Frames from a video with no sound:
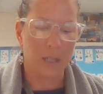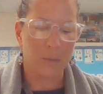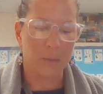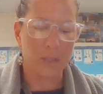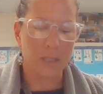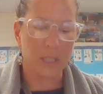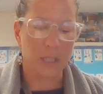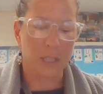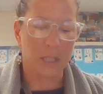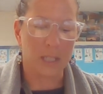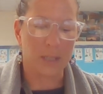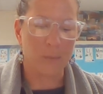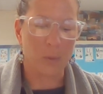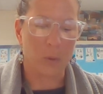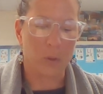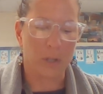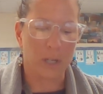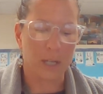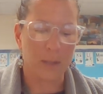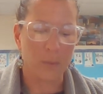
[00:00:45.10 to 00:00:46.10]
was selling
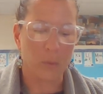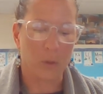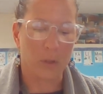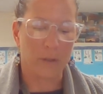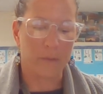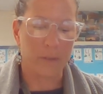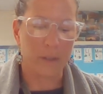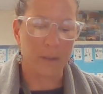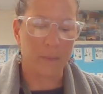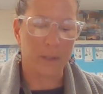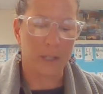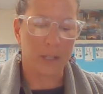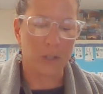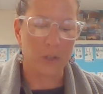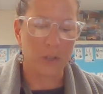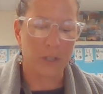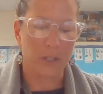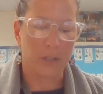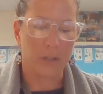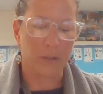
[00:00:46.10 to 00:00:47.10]
more and more of them
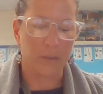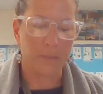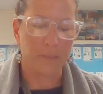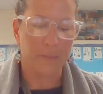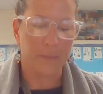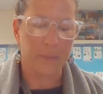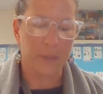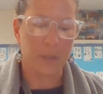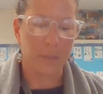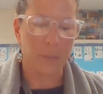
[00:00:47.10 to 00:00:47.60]
each year. The